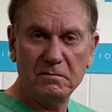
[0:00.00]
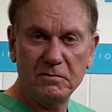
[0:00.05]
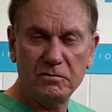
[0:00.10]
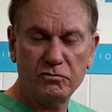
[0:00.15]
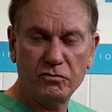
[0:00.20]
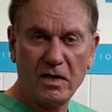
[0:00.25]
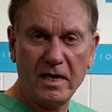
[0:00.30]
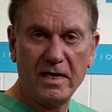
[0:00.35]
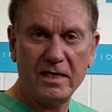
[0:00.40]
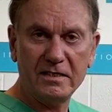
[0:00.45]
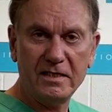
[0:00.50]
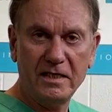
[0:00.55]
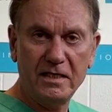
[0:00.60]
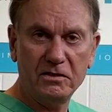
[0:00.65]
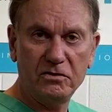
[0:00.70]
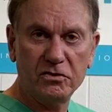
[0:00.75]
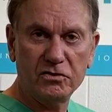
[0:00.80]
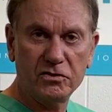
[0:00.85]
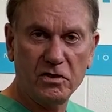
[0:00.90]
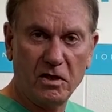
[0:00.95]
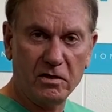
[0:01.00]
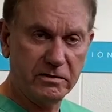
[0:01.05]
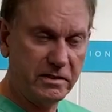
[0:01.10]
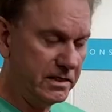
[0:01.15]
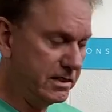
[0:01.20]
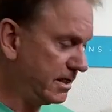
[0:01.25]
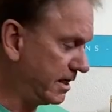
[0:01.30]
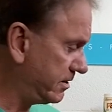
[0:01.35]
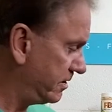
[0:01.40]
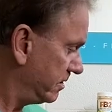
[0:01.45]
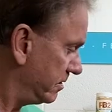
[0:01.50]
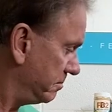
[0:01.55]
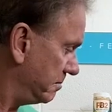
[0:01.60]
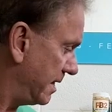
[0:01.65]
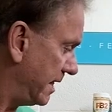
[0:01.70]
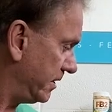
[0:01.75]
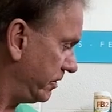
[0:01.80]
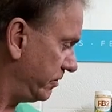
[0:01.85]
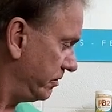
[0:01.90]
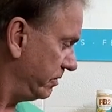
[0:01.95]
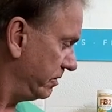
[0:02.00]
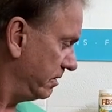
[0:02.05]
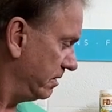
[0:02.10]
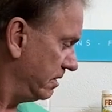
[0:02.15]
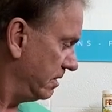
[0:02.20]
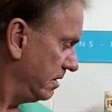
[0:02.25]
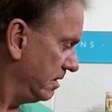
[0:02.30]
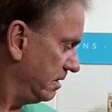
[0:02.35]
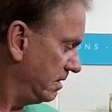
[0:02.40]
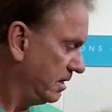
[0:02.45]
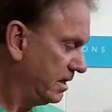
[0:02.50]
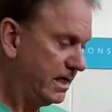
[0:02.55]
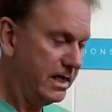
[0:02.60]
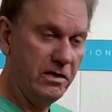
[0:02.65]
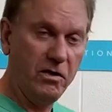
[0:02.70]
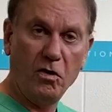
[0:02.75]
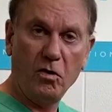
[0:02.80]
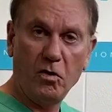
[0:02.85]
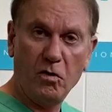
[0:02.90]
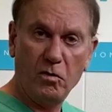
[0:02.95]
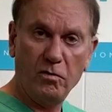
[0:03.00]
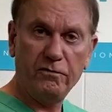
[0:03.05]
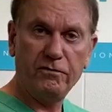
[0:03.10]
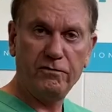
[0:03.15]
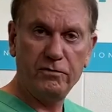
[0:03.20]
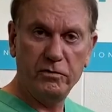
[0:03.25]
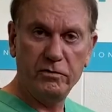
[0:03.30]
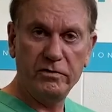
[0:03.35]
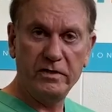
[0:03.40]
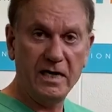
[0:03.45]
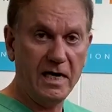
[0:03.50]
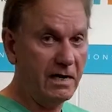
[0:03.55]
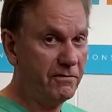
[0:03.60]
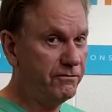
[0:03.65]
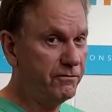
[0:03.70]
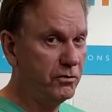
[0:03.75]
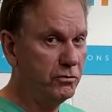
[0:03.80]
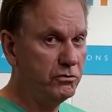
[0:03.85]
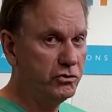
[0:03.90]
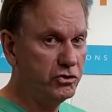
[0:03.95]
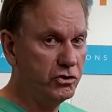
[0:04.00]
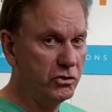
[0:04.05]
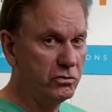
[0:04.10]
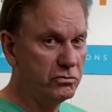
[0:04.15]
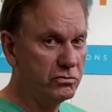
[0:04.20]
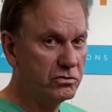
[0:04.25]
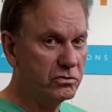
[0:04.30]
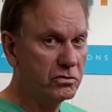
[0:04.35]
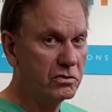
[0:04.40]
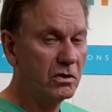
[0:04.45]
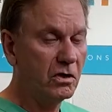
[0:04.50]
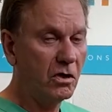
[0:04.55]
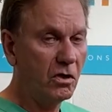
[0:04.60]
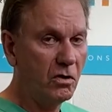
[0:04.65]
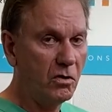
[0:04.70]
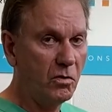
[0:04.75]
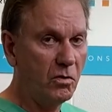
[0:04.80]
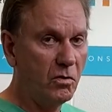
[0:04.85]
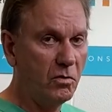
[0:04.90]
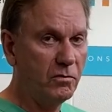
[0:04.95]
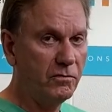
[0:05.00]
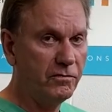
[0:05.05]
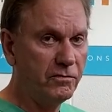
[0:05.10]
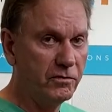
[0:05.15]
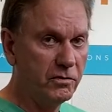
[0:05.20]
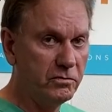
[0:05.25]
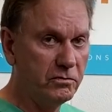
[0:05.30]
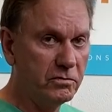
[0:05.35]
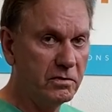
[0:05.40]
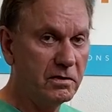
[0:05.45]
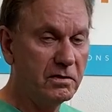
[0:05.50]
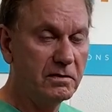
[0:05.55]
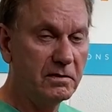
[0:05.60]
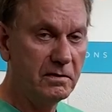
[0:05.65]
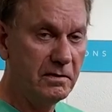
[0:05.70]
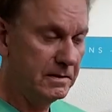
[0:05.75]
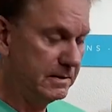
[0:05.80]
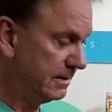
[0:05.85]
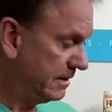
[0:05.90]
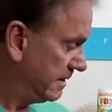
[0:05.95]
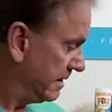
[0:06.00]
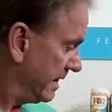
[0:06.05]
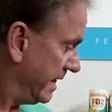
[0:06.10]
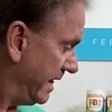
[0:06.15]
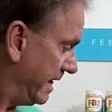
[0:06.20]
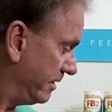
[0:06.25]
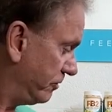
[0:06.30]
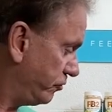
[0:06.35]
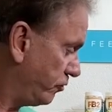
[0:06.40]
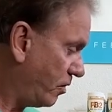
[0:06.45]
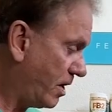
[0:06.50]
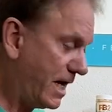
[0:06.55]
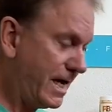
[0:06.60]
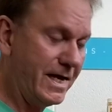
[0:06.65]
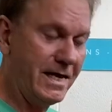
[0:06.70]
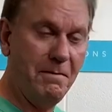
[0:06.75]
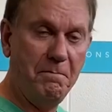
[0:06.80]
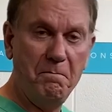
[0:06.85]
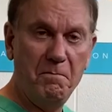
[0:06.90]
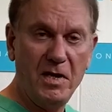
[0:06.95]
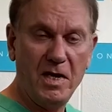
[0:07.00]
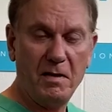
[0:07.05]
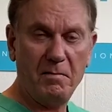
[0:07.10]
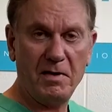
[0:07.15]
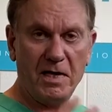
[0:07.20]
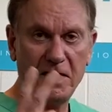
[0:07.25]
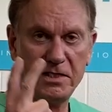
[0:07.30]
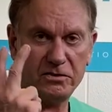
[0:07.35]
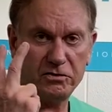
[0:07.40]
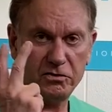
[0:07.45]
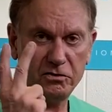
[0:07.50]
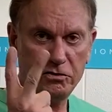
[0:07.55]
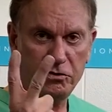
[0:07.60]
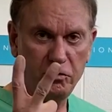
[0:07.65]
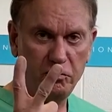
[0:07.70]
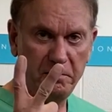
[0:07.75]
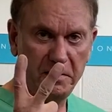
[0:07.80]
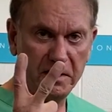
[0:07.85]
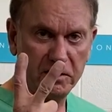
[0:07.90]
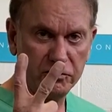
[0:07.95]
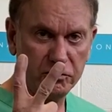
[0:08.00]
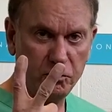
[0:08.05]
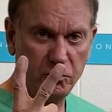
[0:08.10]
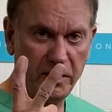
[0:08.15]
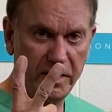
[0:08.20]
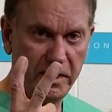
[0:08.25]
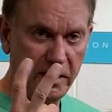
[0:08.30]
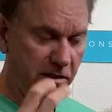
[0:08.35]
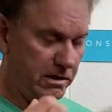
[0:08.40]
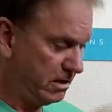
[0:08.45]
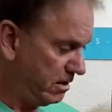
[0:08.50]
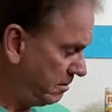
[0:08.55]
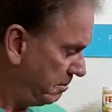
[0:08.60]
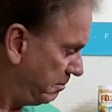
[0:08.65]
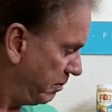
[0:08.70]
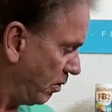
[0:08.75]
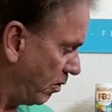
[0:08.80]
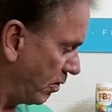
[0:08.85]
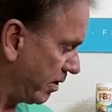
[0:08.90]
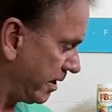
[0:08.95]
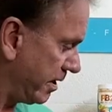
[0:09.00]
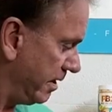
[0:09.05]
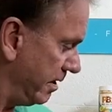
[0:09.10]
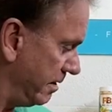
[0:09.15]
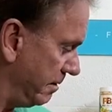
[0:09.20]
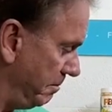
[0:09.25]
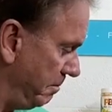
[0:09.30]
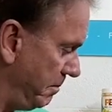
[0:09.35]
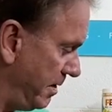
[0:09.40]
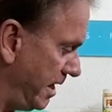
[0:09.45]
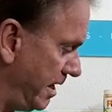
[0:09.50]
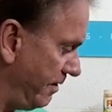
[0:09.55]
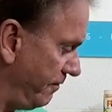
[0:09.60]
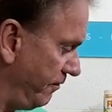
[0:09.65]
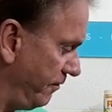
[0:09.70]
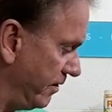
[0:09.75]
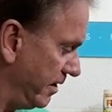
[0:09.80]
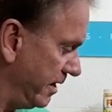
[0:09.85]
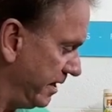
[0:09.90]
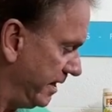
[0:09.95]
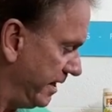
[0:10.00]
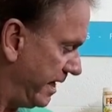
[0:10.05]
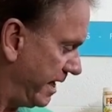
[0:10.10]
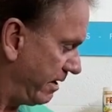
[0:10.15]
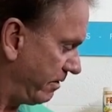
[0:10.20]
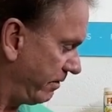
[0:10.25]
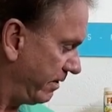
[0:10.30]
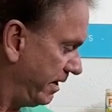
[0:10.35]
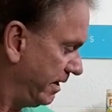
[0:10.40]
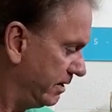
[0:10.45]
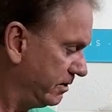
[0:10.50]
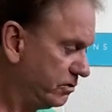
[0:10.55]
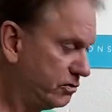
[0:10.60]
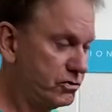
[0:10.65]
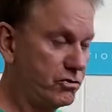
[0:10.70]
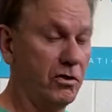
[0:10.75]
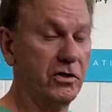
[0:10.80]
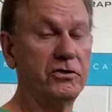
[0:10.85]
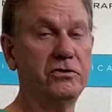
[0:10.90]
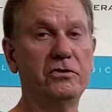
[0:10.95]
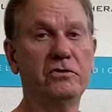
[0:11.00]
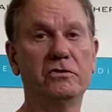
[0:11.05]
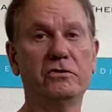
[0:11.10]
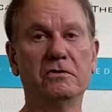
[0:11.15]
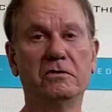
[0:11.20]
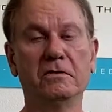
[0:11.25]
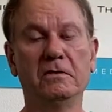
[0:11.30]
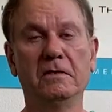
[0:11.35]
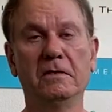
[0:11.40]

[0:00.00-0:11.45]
try not to eat the salty nuts as much. And whole fruit, not fruit juice, whole fruit. And try and minimize to 2 meals a week, pork, beef, dairy, starches.